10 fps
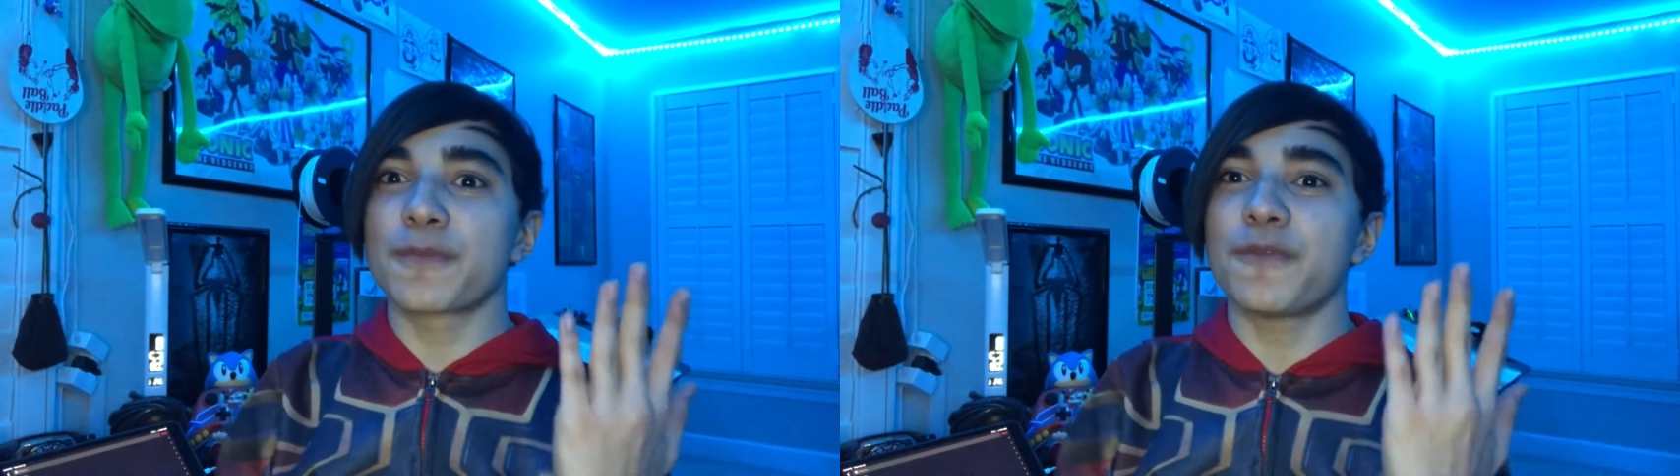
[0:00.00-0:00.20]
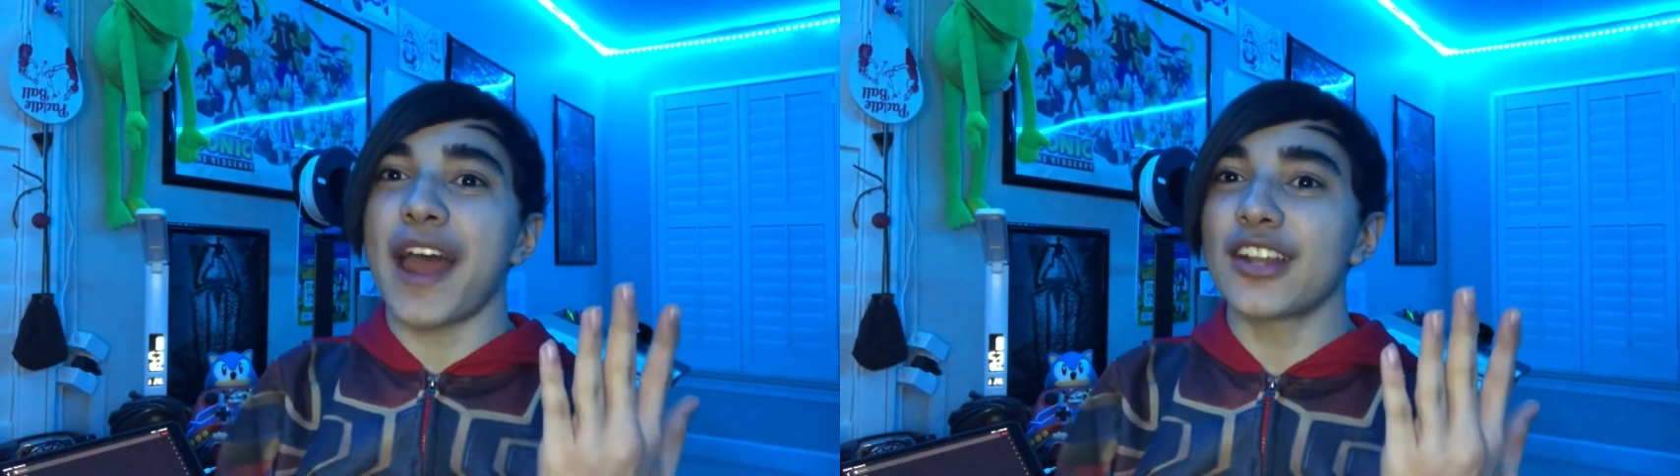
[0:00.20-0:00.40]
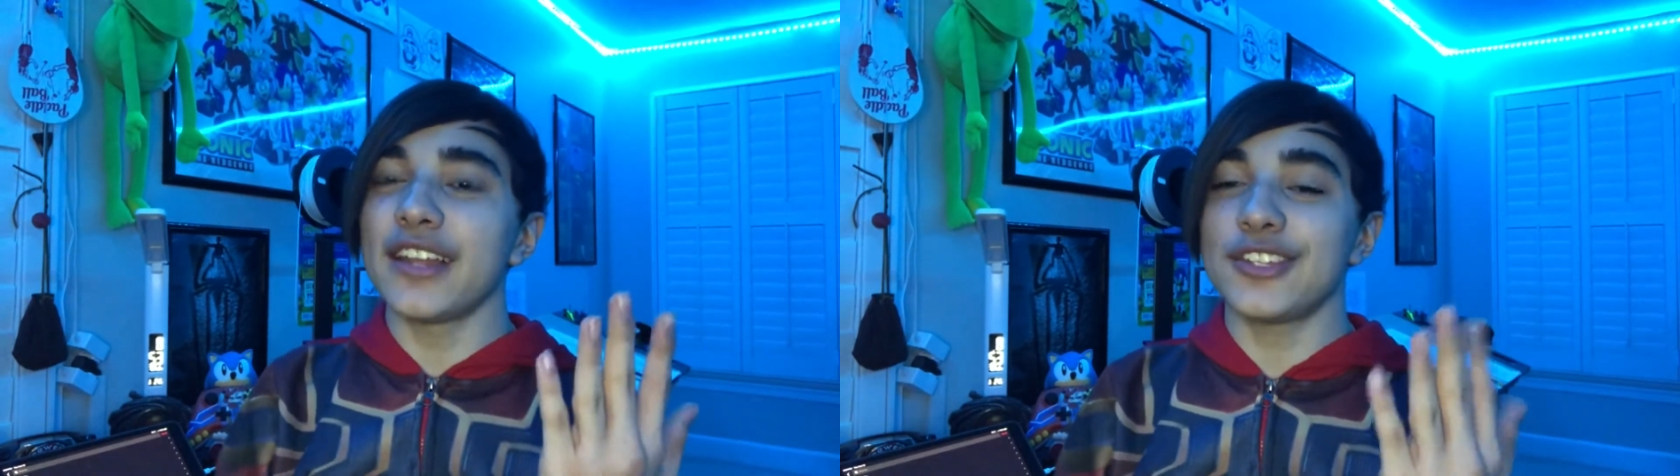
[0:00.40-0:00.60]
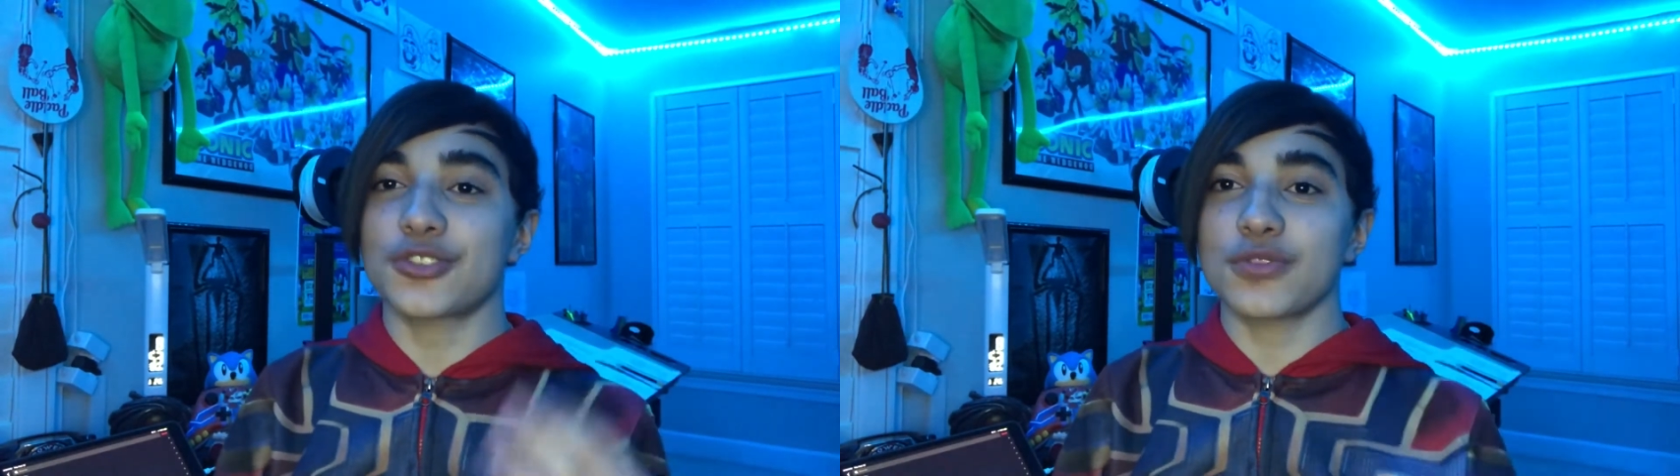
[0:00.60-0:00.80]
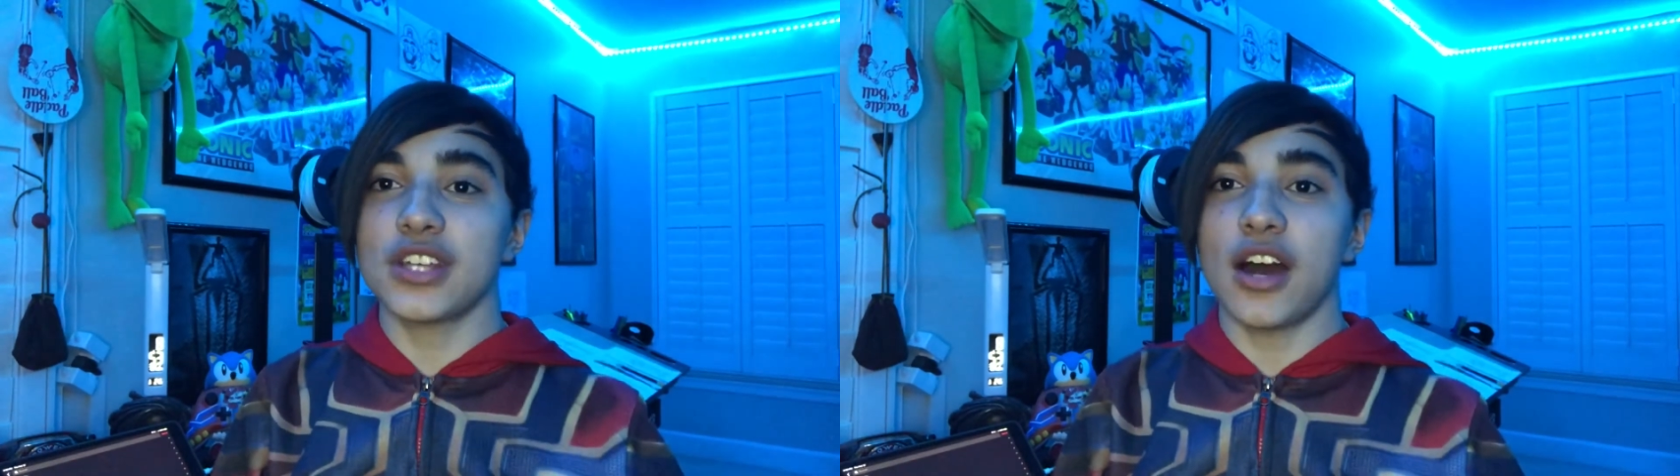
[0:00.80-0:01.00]
final
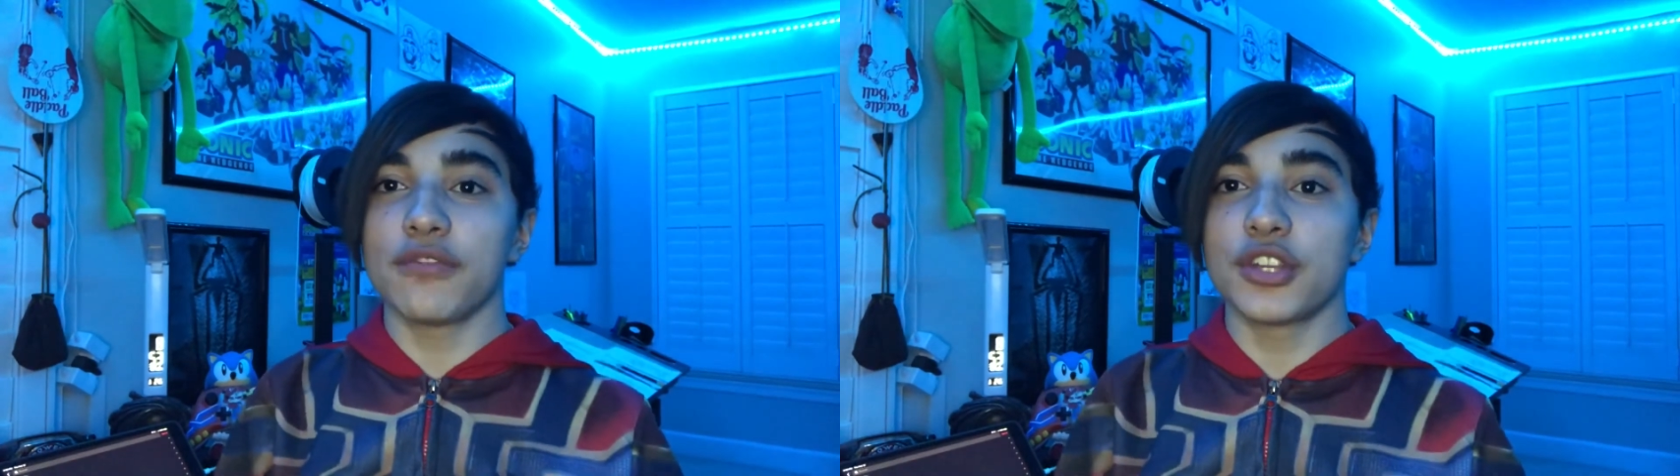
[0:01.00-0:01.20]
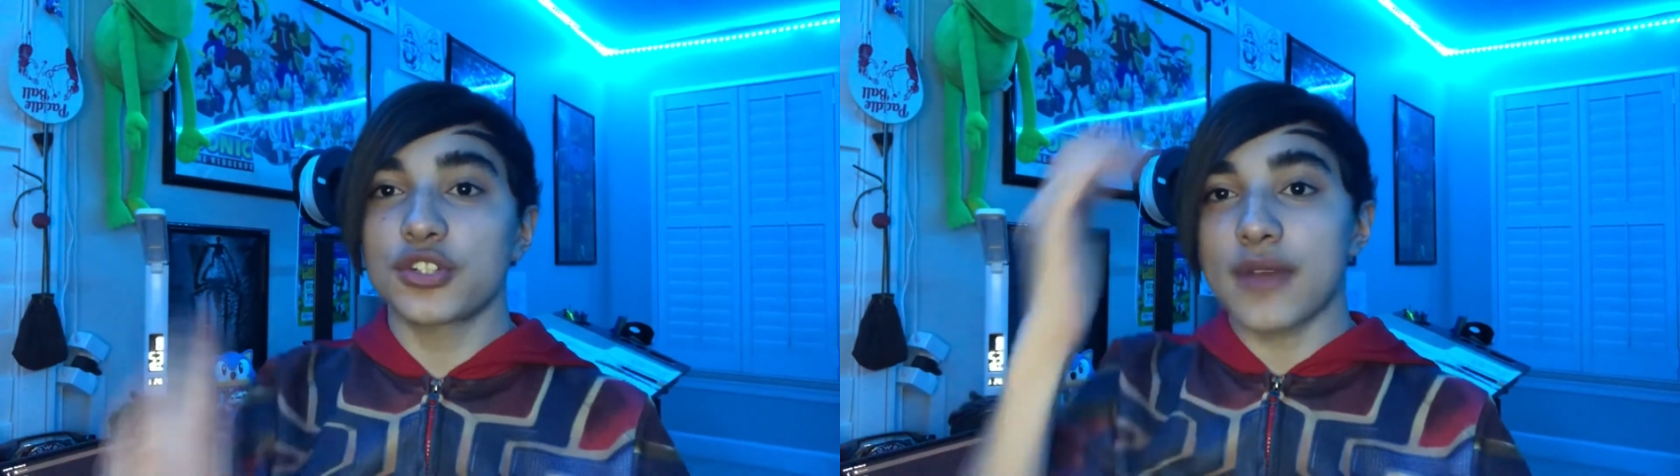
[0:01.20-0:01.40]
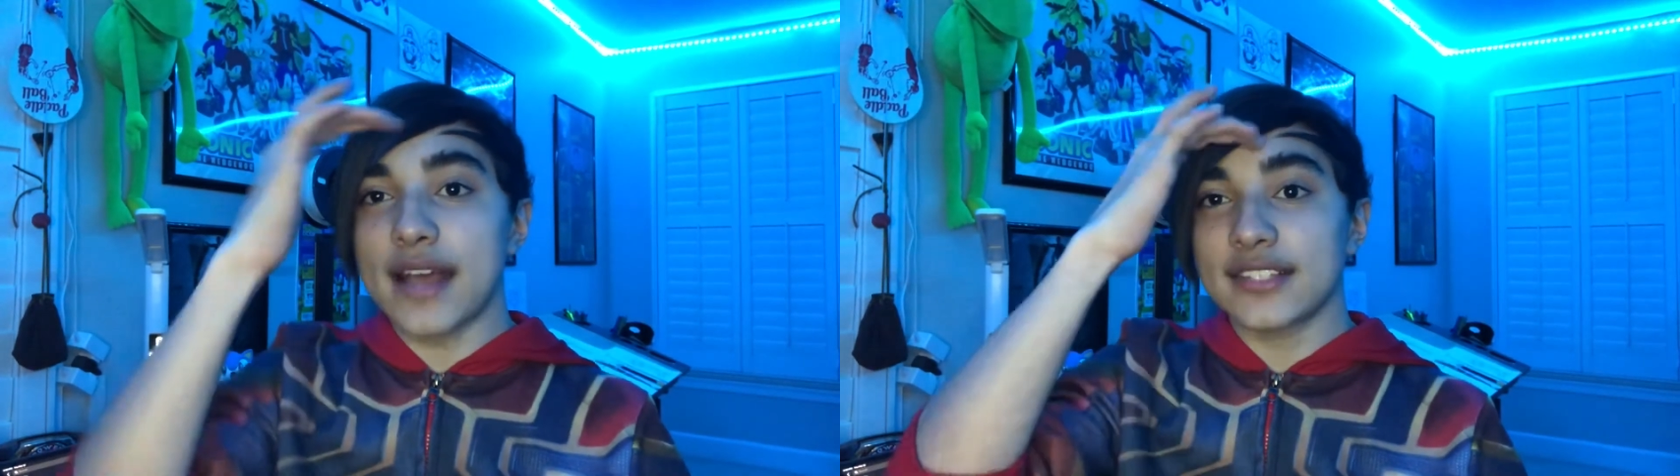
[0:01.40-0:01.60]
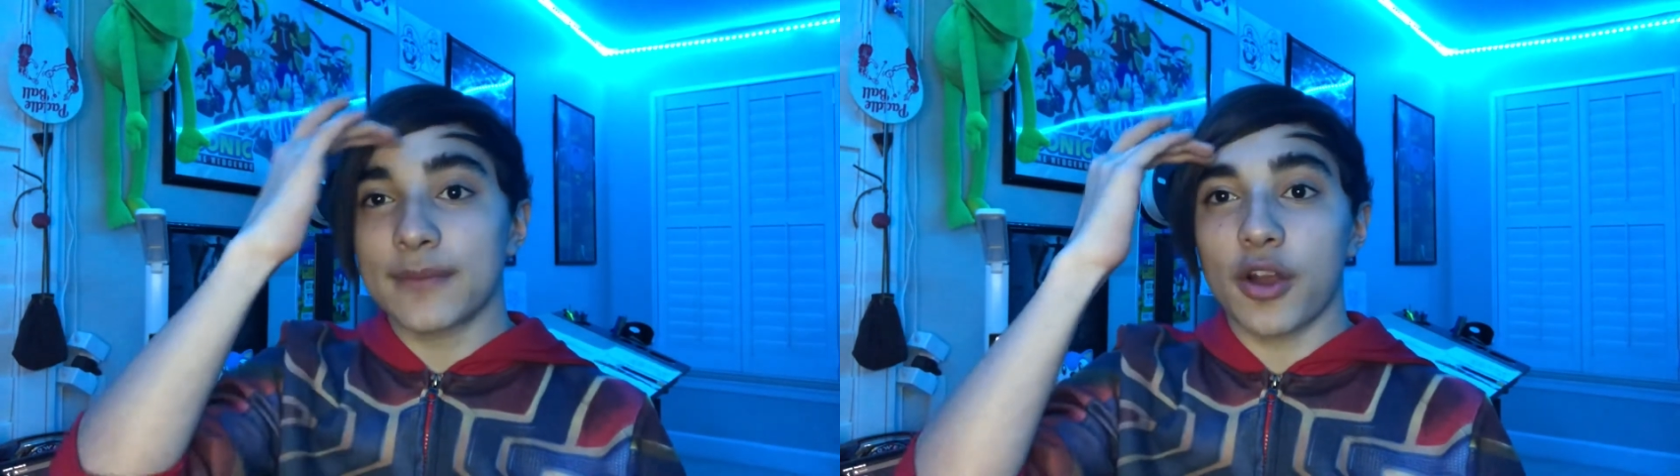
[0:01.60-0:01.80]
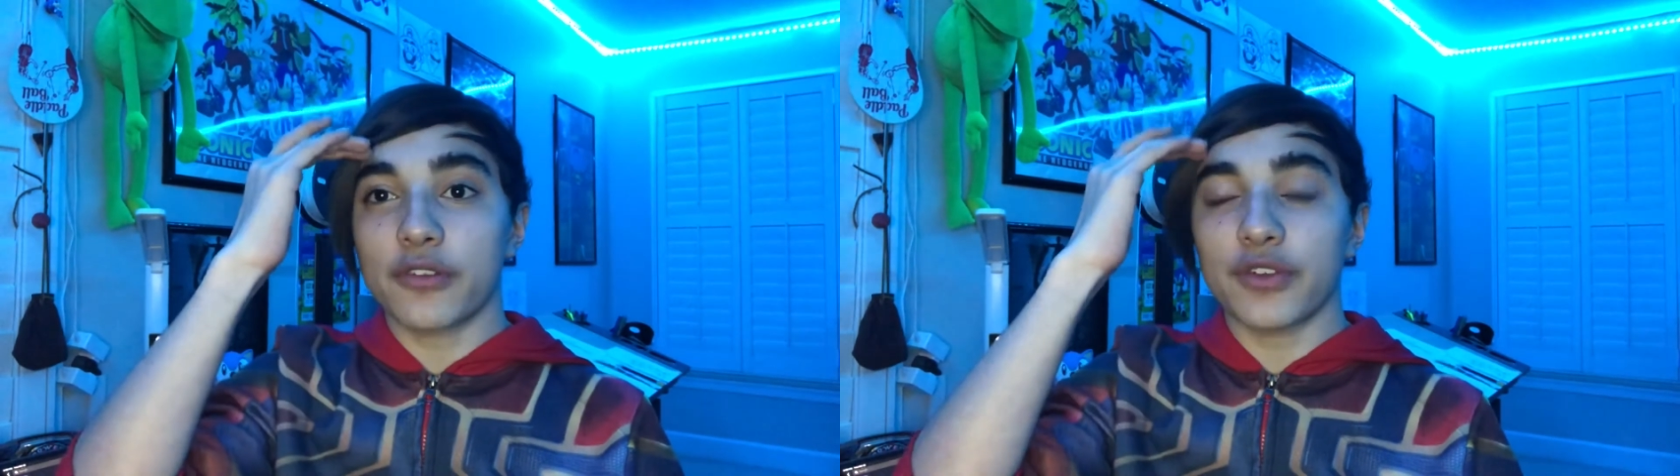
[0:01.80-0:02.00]
entry of the Jurassic
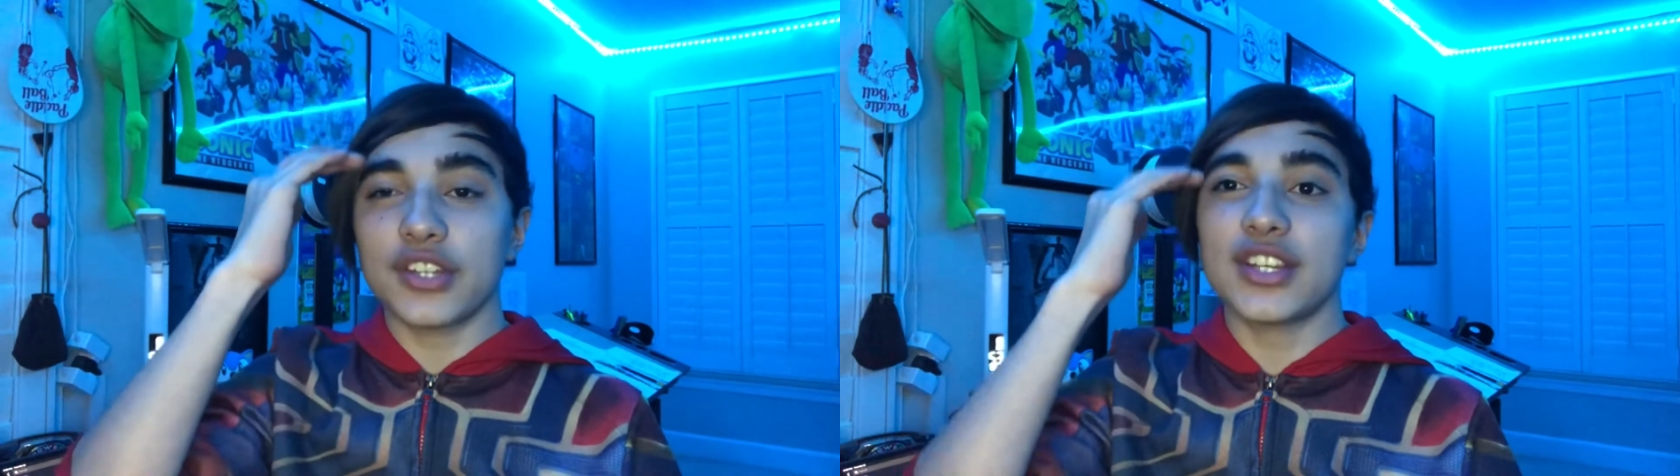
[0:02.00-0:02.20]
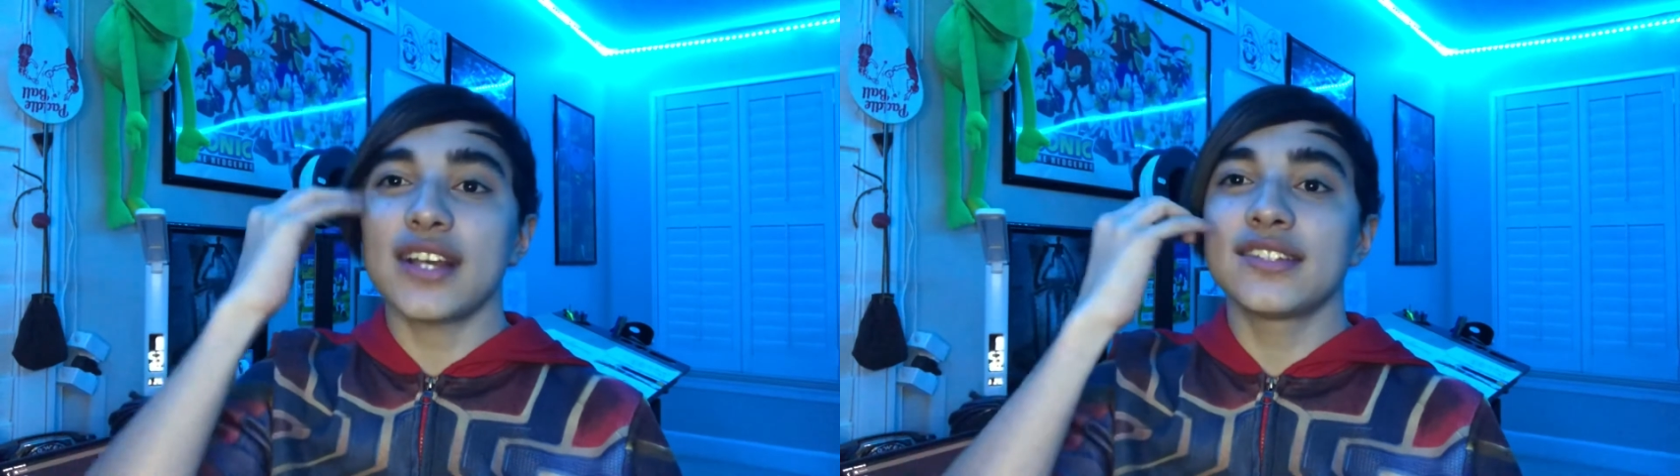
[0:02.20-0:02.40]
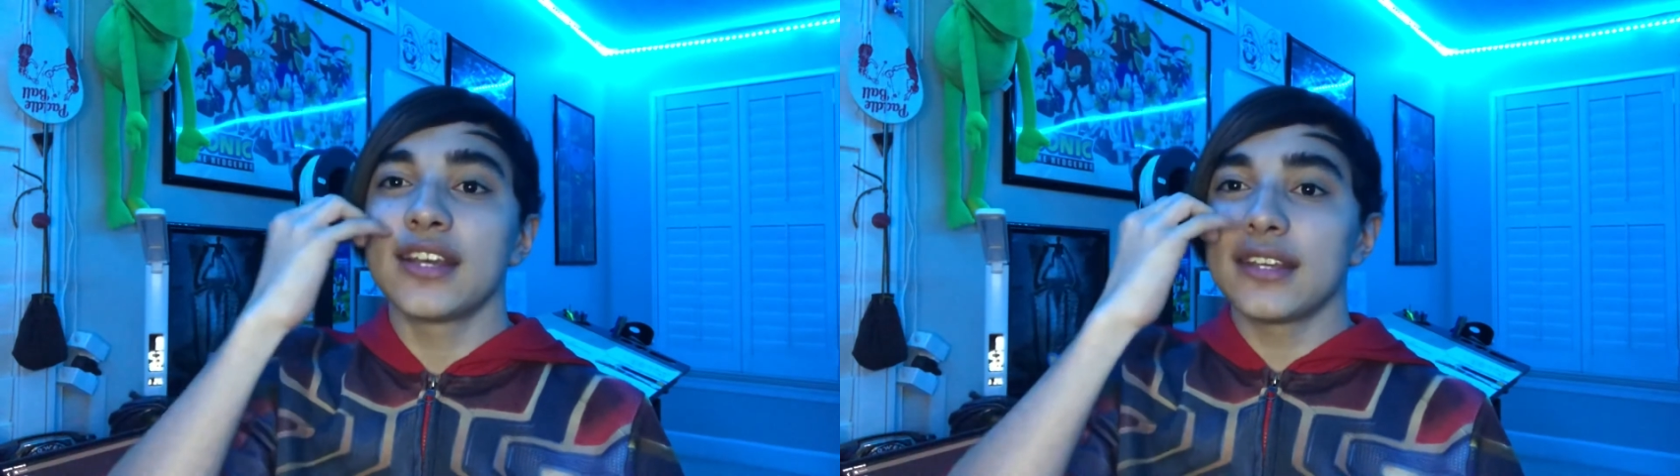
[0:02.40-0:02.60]
Park franchise.